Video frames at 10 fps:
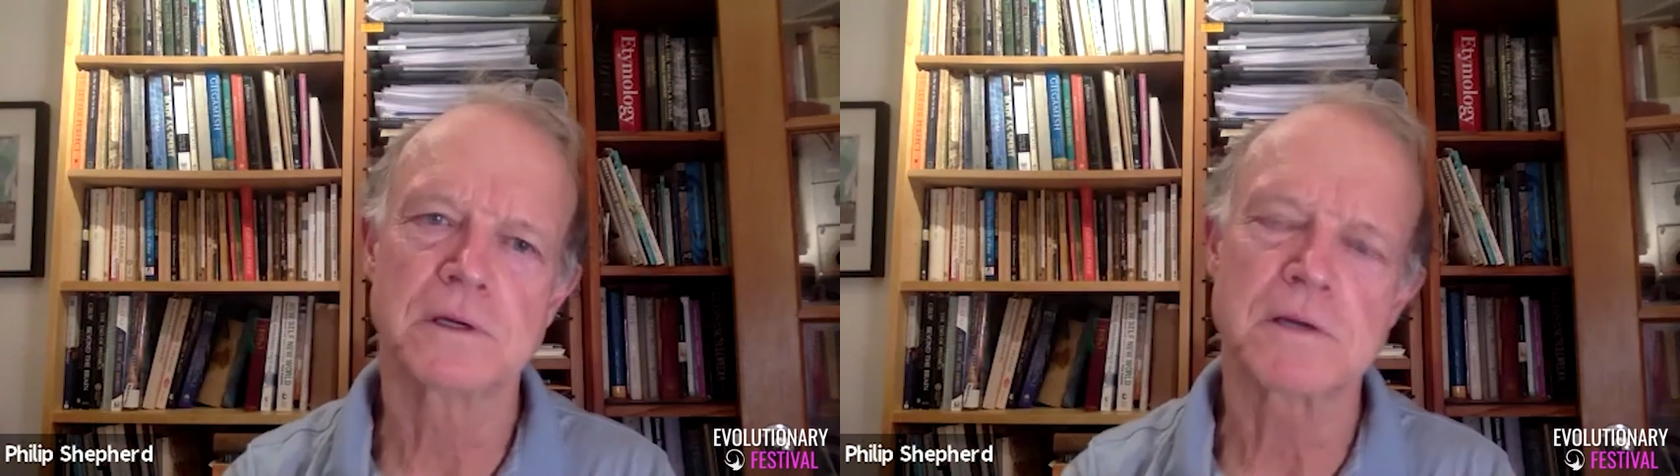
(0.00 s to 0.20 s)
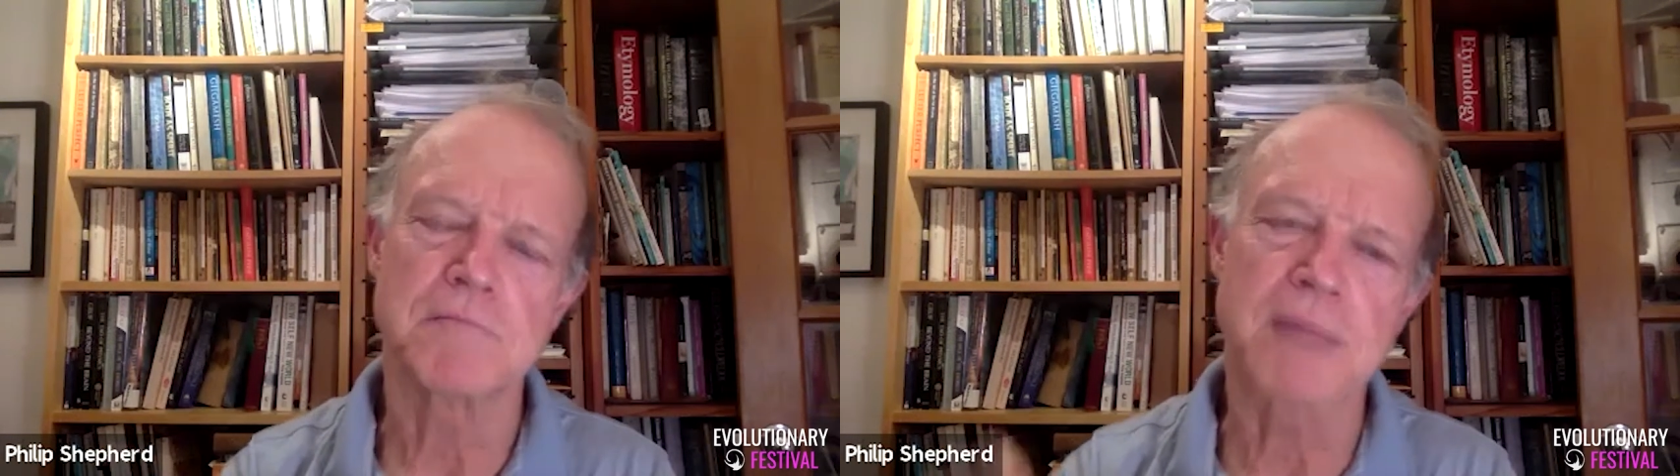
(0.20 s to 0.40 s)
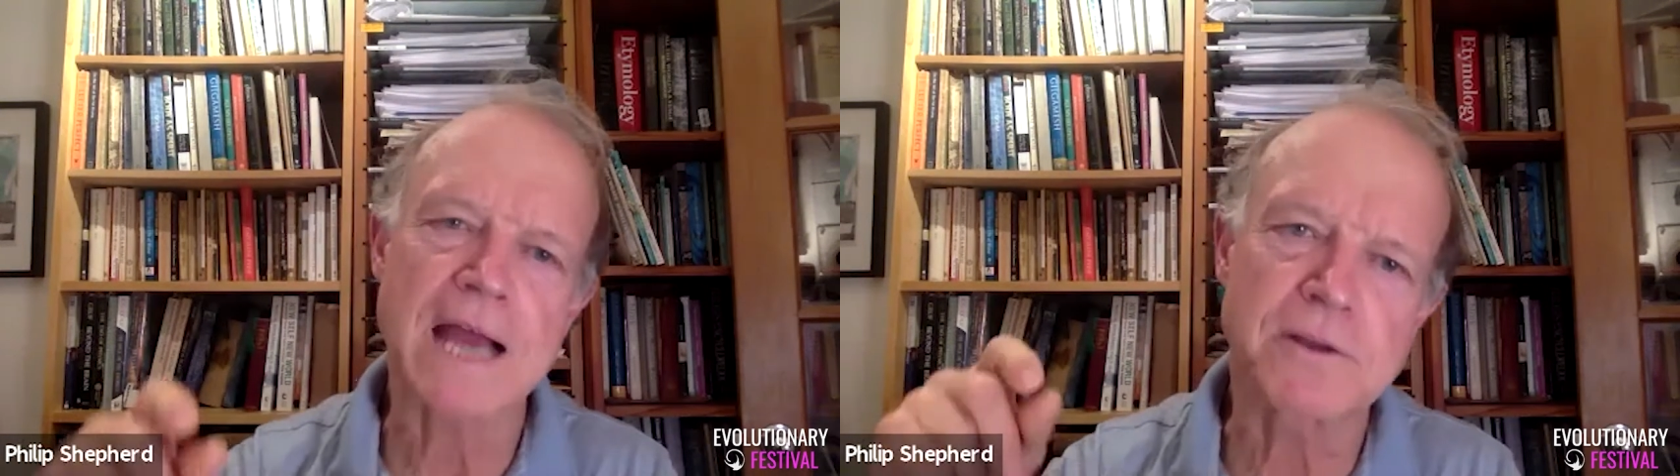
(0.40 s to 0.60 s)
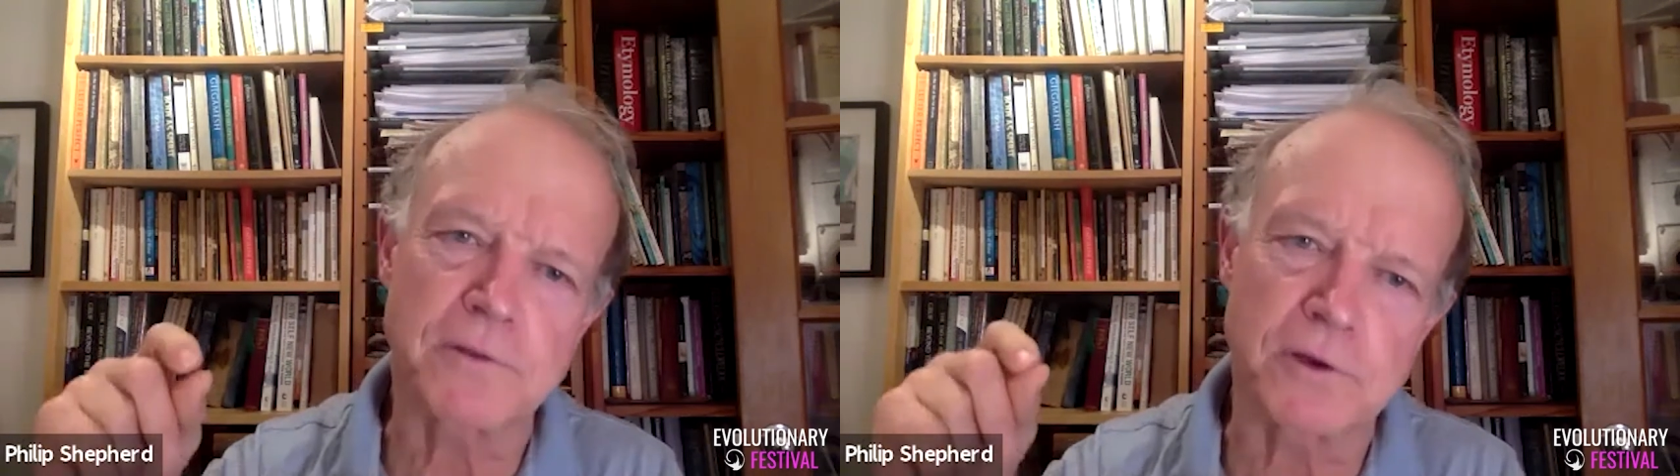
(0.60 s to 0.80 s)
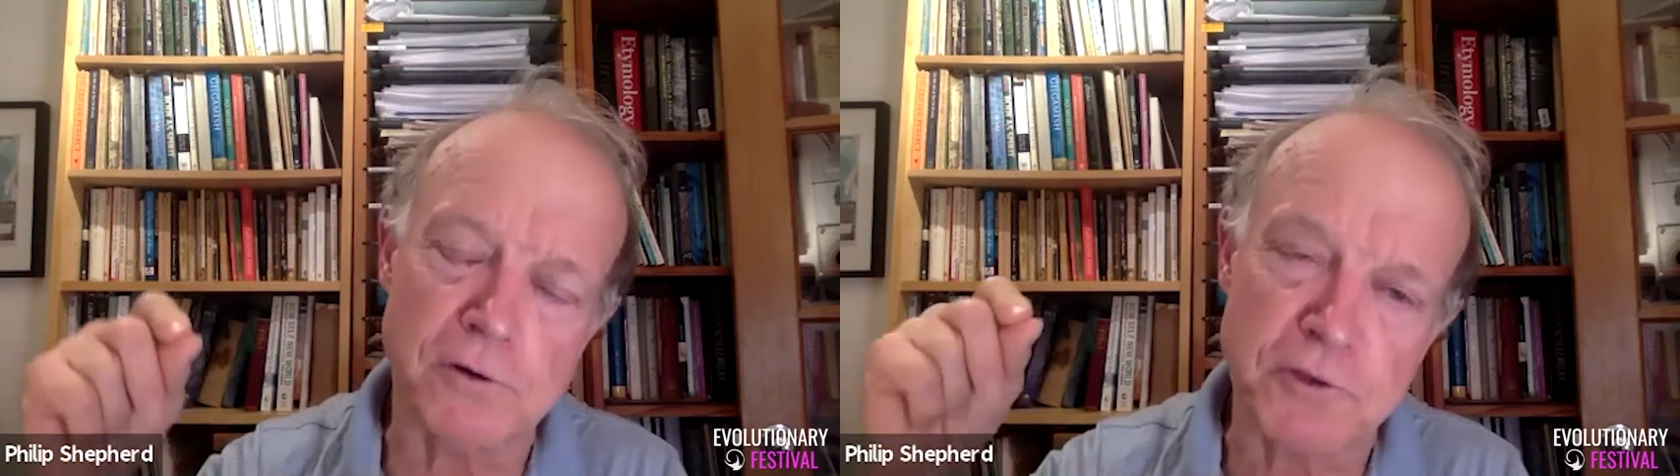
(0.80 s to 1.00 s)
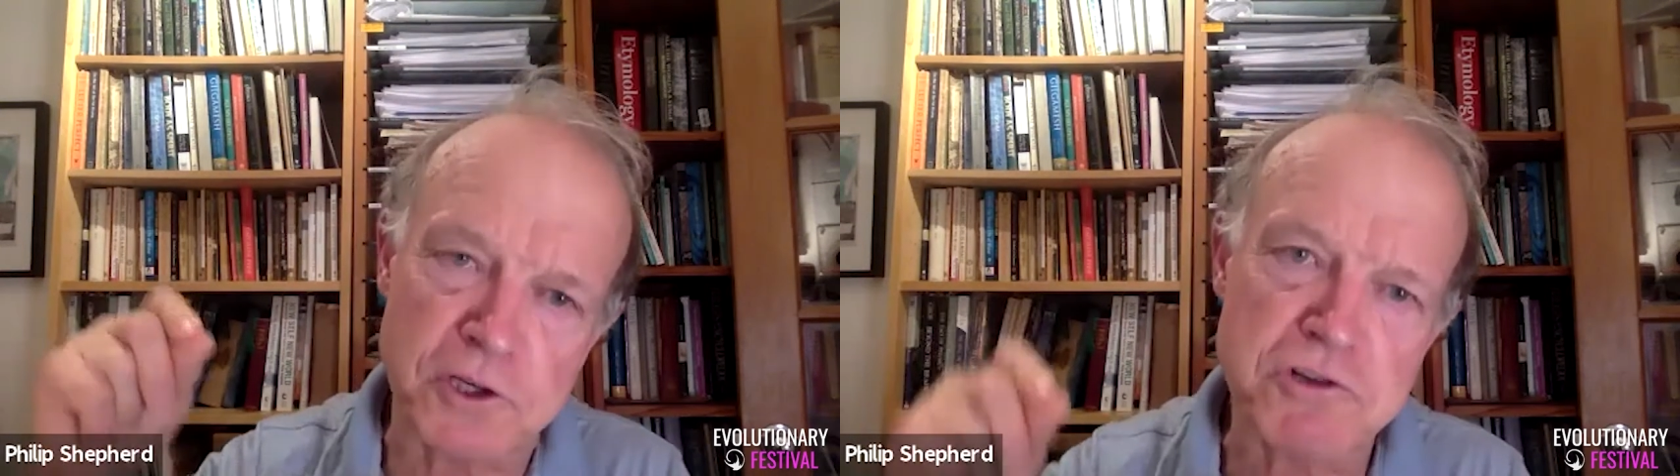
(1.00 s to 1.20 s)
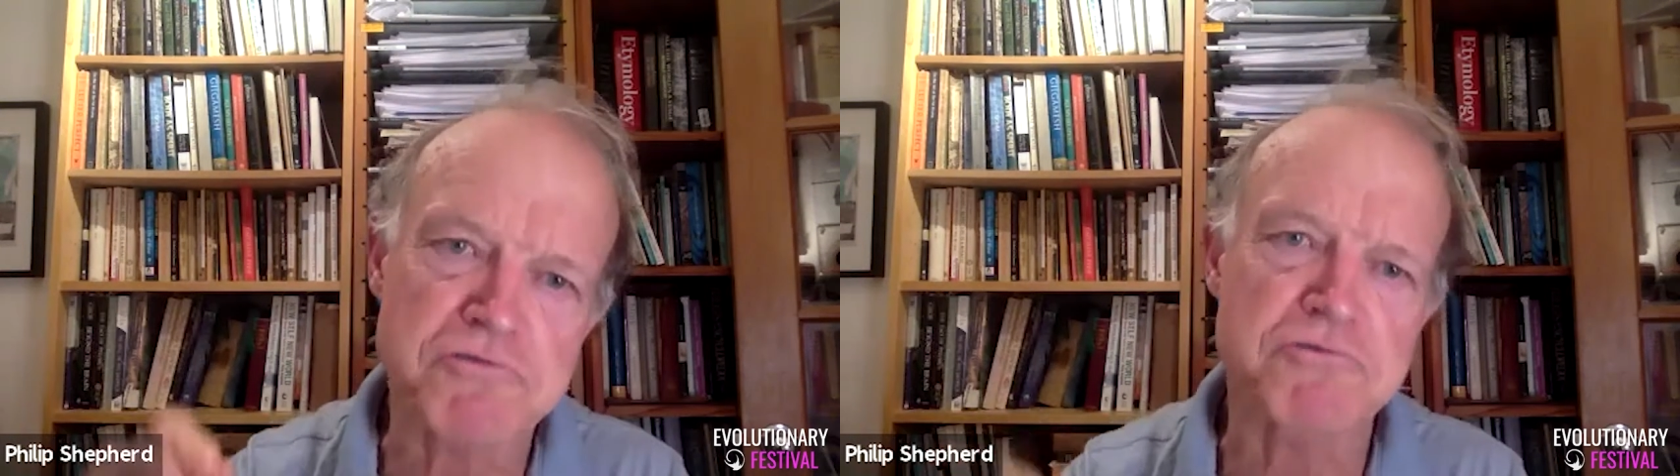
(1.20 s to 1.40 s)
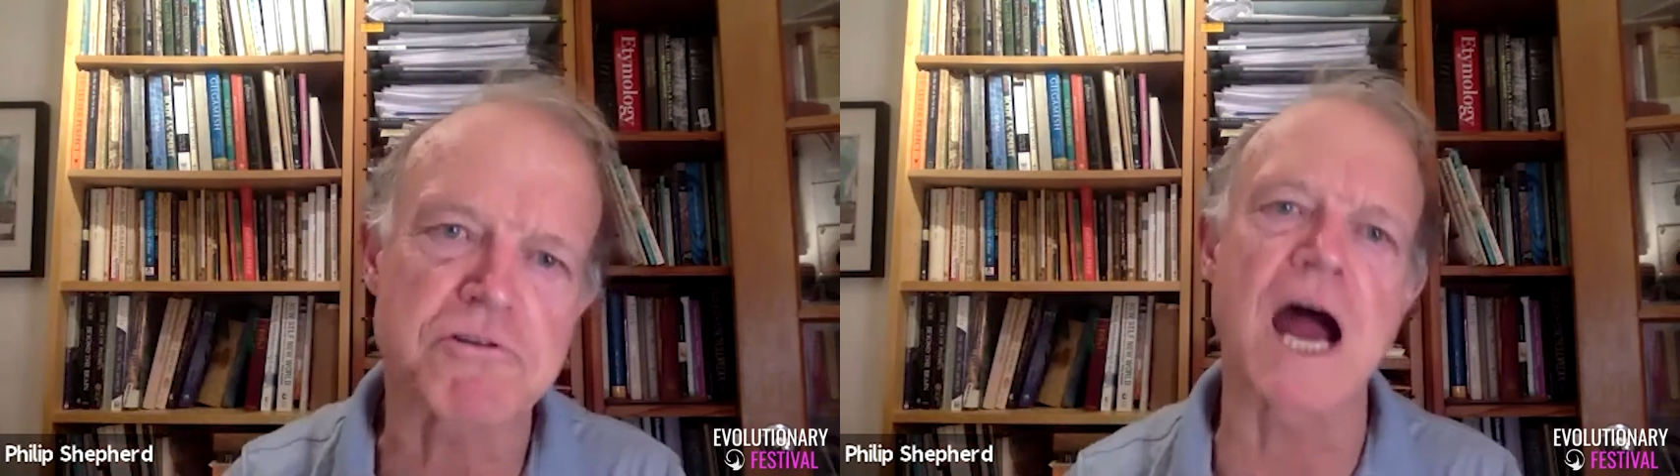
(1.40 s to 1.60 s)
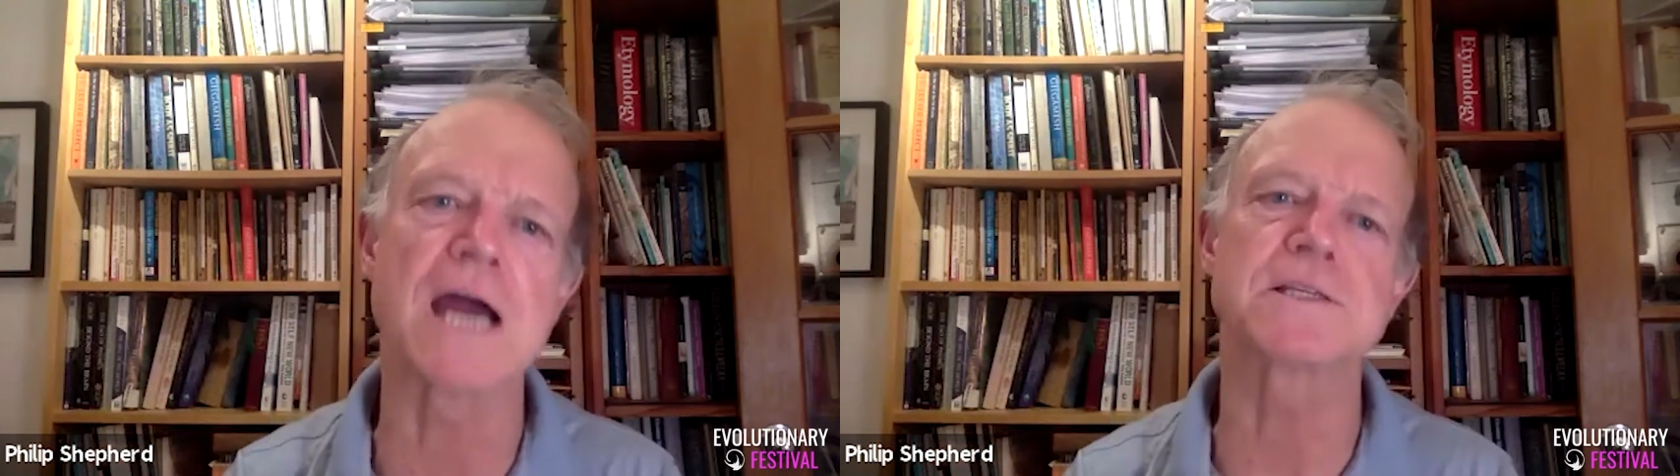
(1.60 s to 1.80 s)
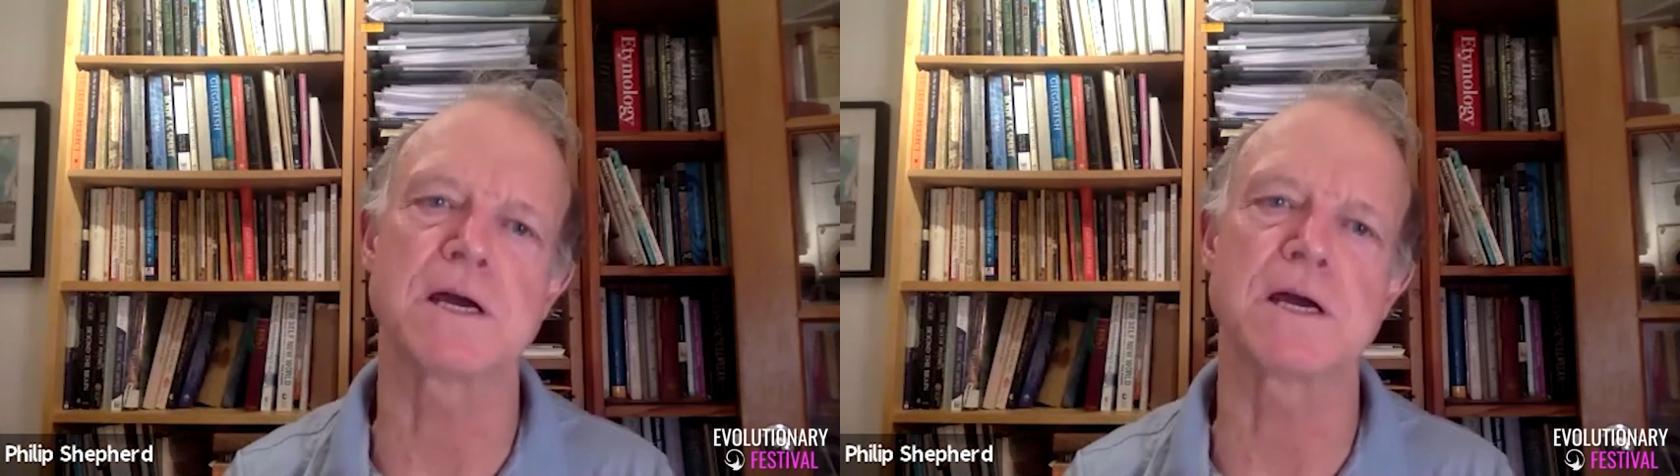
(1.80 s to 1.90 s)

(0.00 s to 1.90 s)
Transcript: Come back to the earth that cries